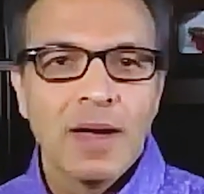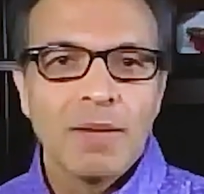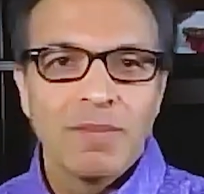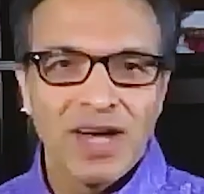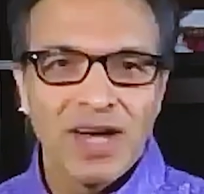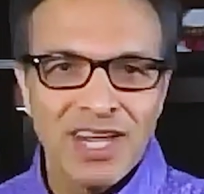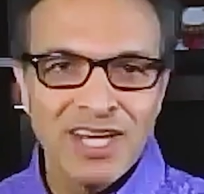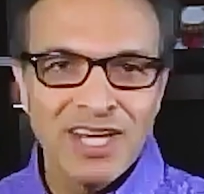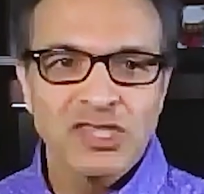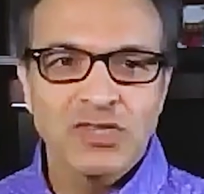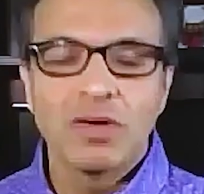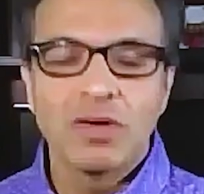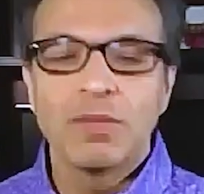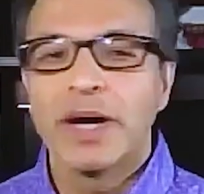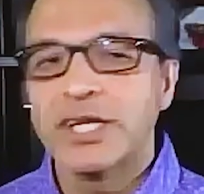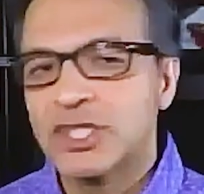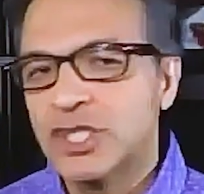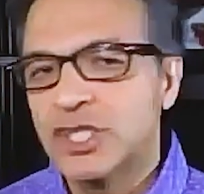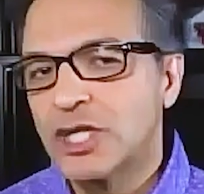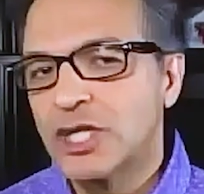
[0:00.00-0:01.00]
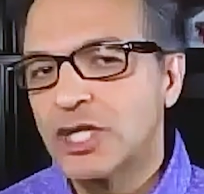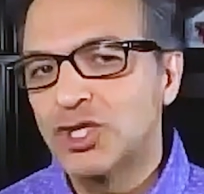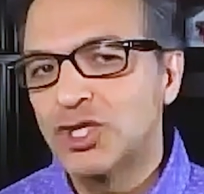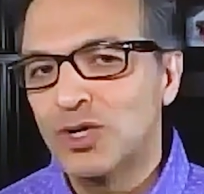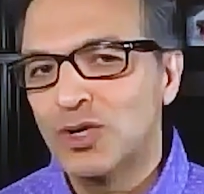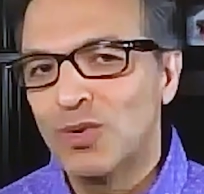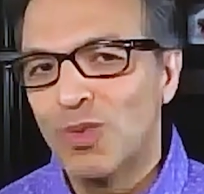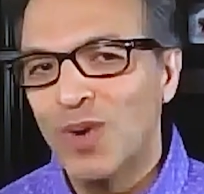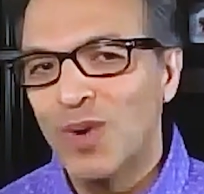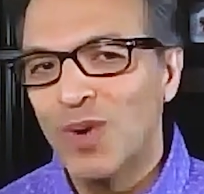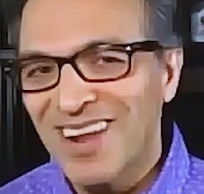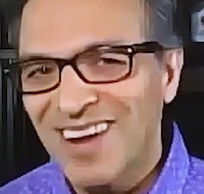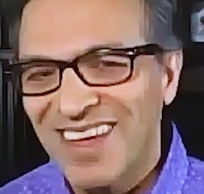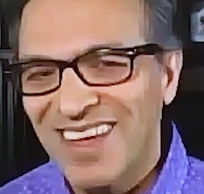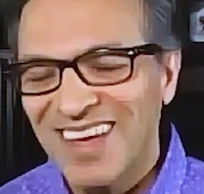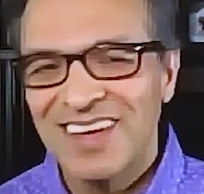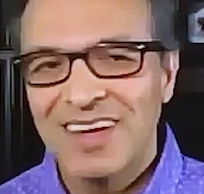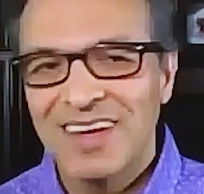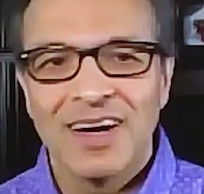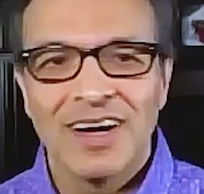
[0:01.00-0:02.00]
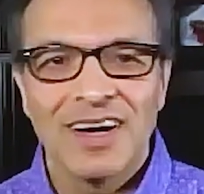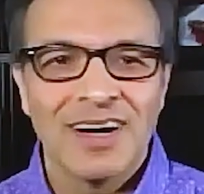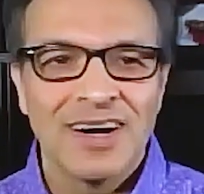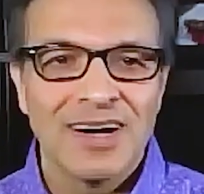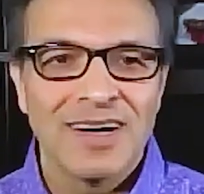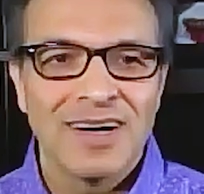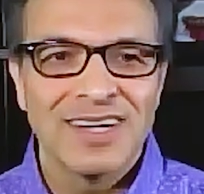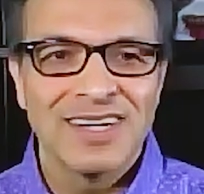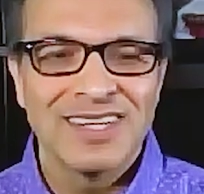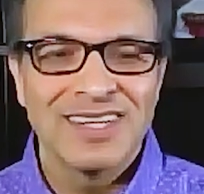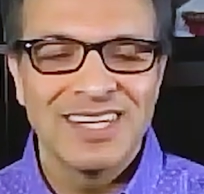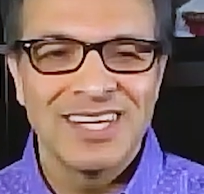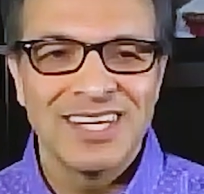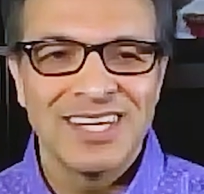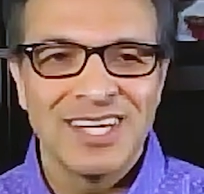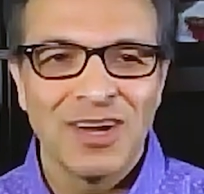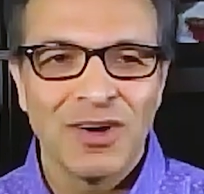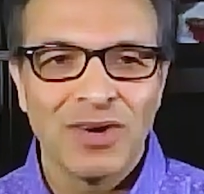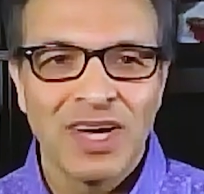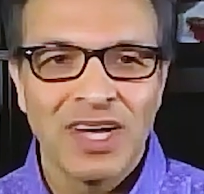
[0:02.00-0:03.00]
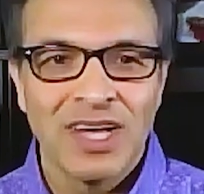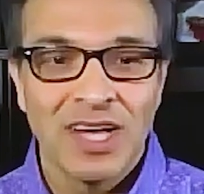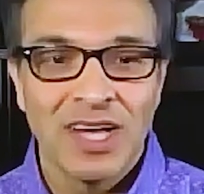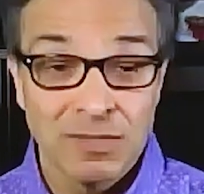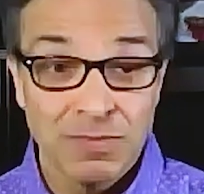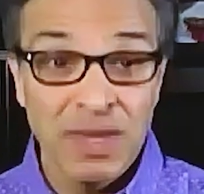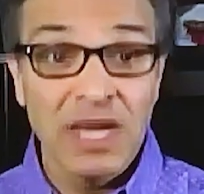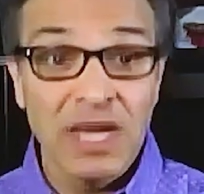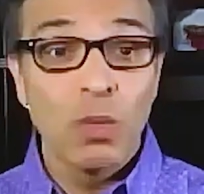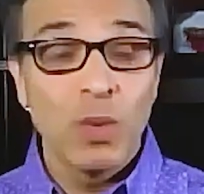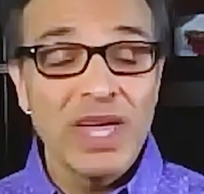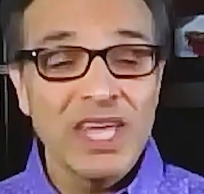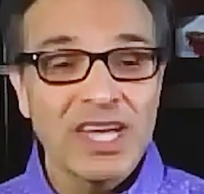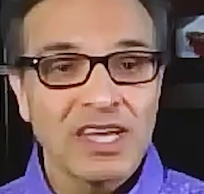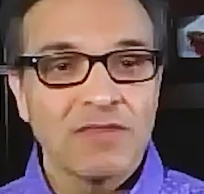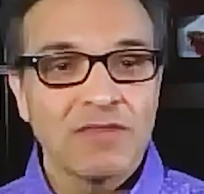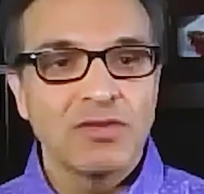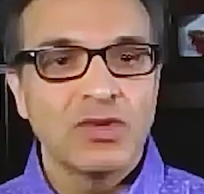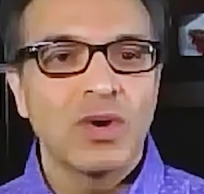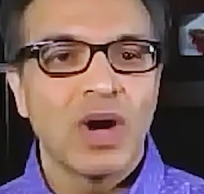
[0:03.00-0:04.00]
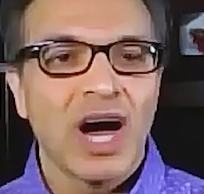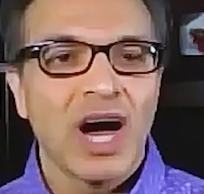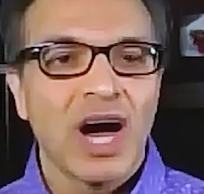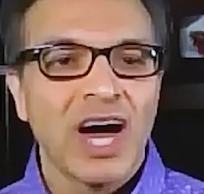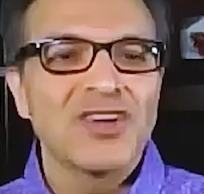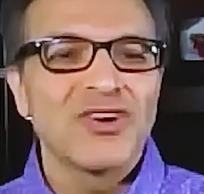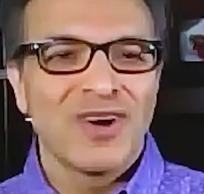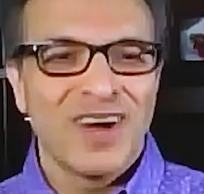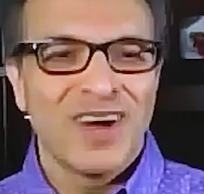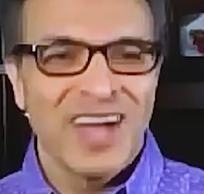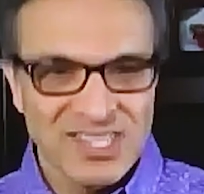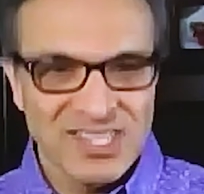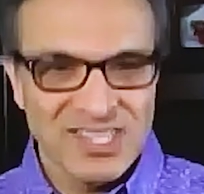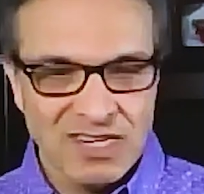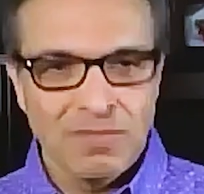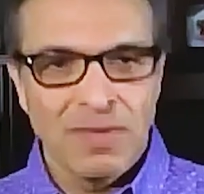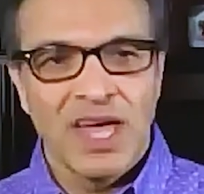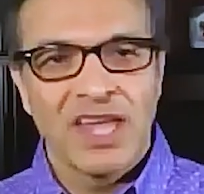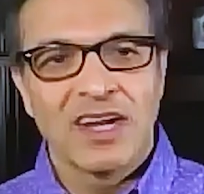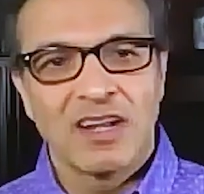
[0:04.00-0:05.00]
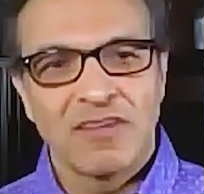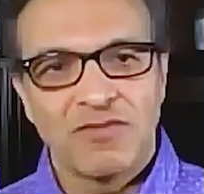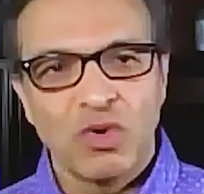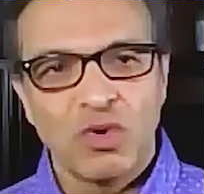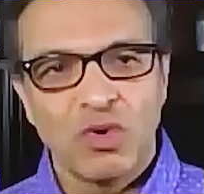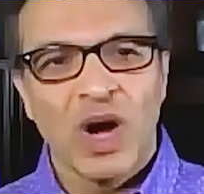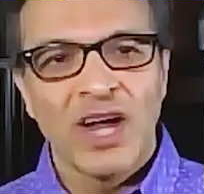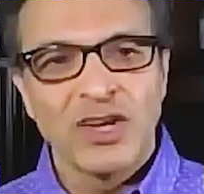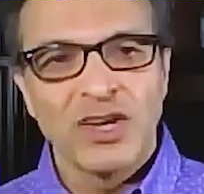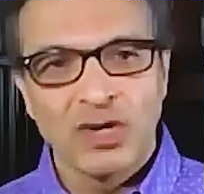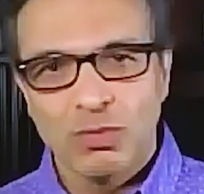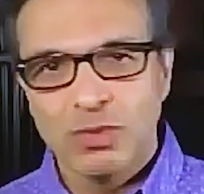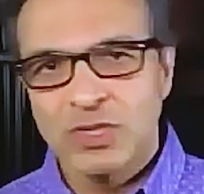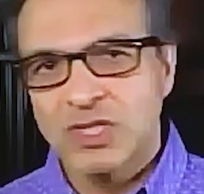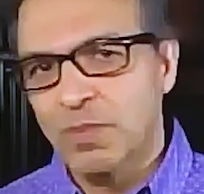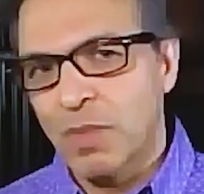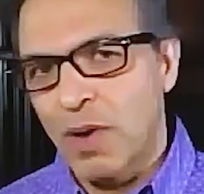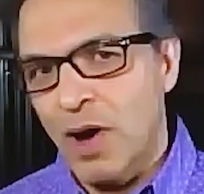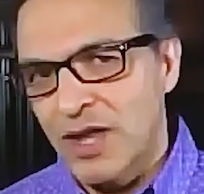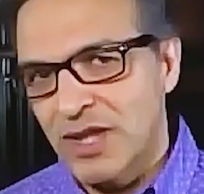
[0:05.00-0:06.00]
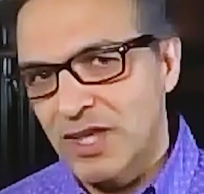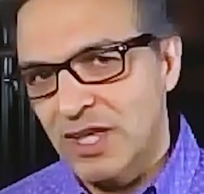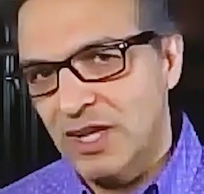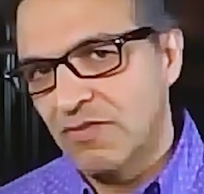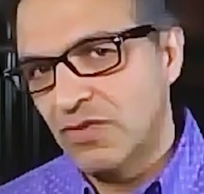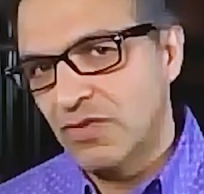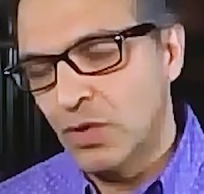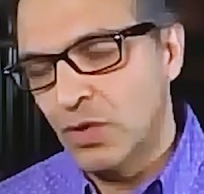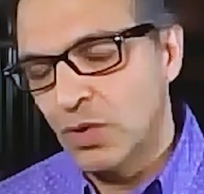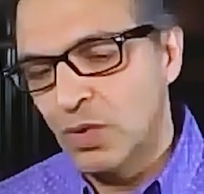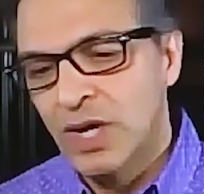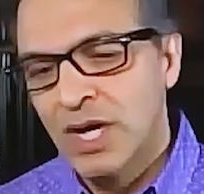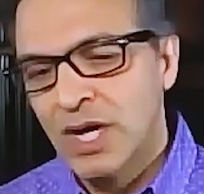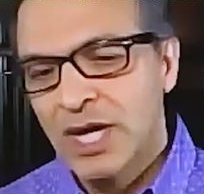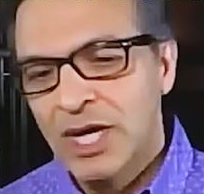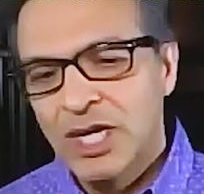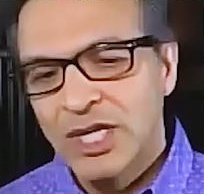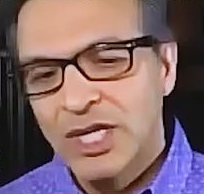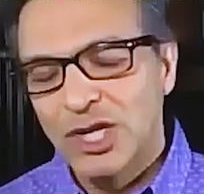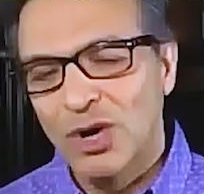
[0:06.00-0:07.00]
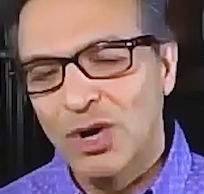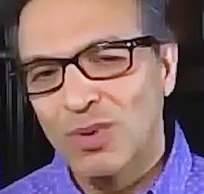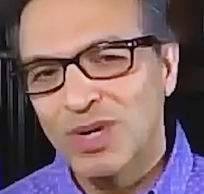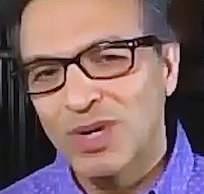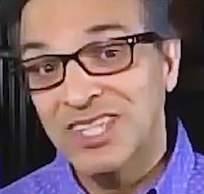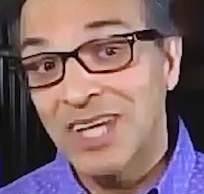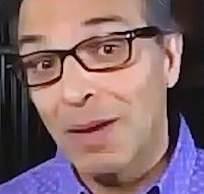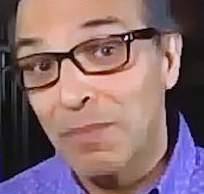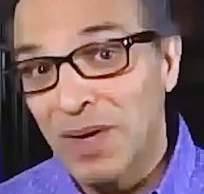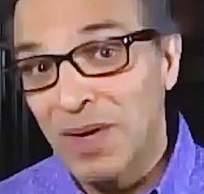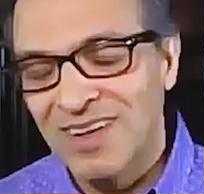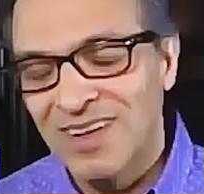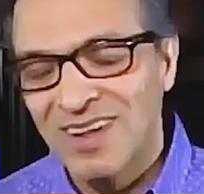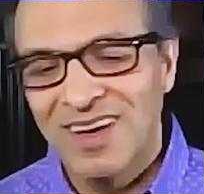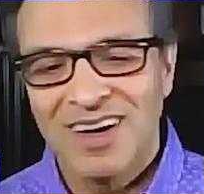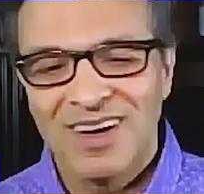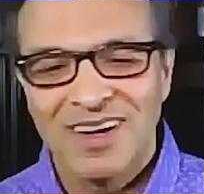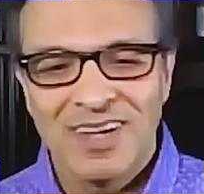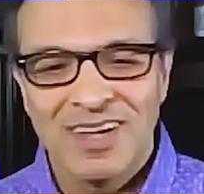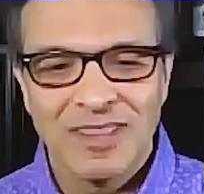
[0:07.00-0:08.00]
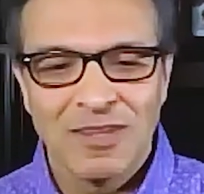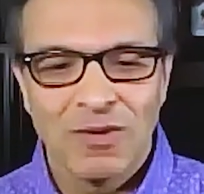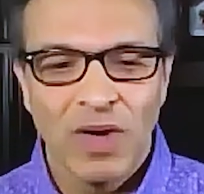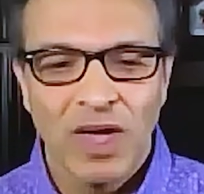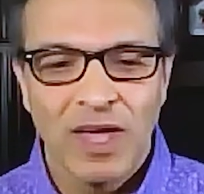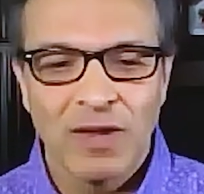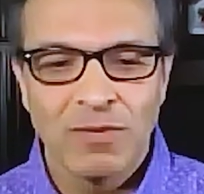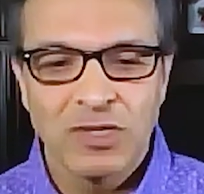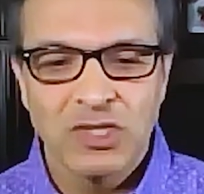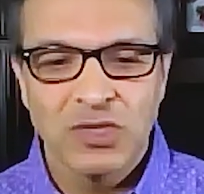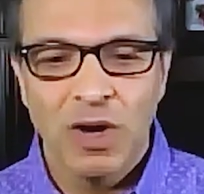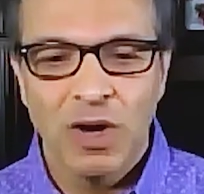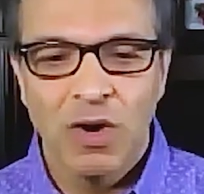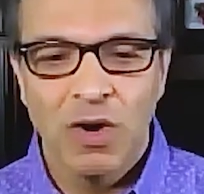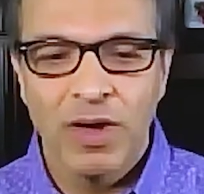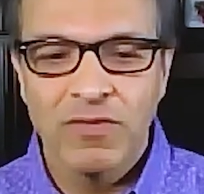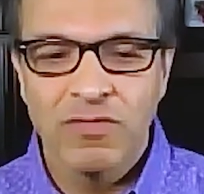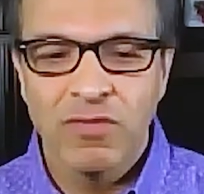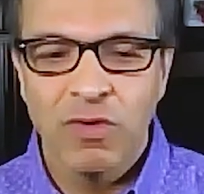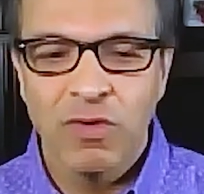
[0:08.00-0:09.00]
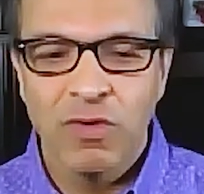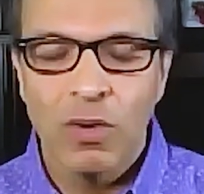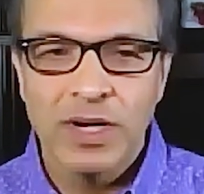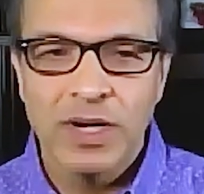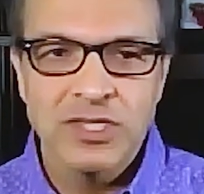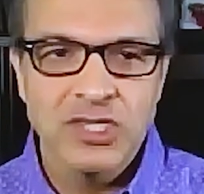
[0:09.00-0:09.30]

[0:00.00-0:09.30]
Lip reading: But history might judge you weakly, as being weak if you underestimated, if you underresponded, if you, you know, were tepid in the way in which we're going forward.